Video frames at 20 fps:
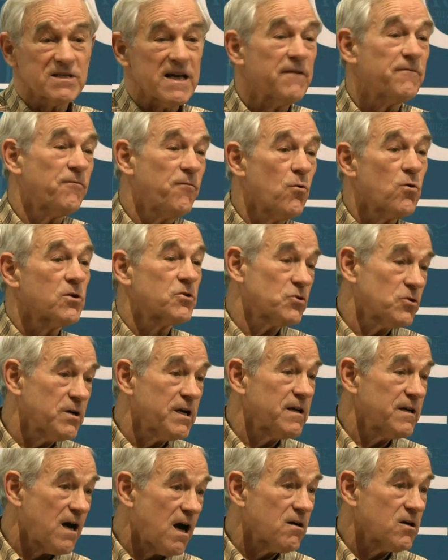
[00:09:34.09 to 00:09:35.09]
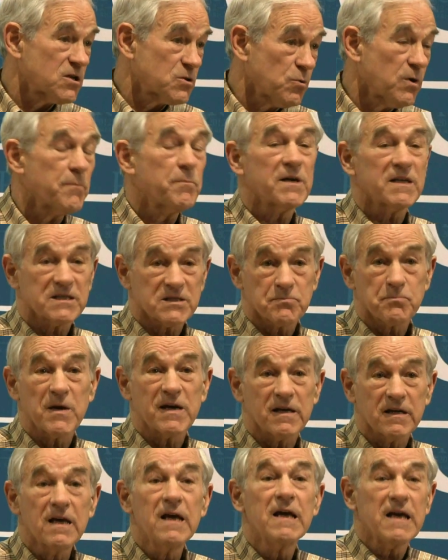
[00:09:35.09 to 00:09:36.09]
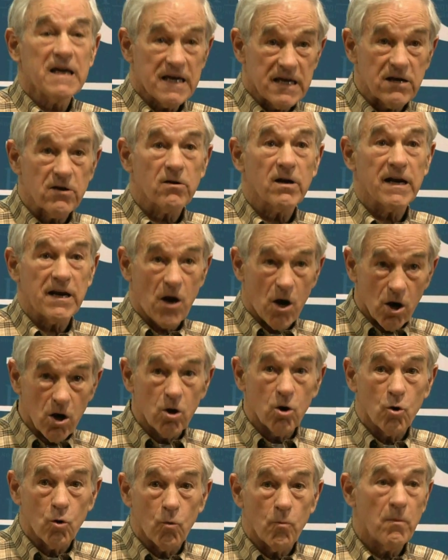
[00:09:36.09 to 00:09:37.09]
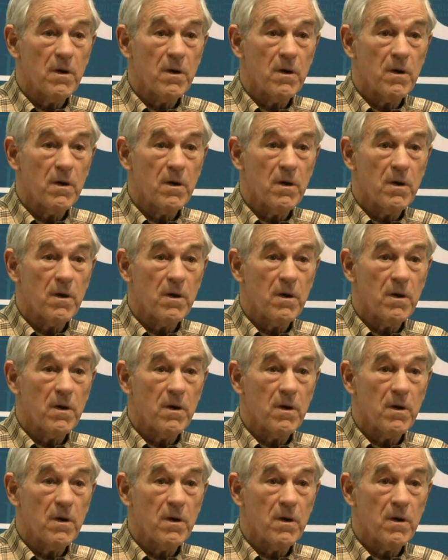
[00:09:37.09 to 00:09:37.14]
that $4 trillion would have been spent here at home,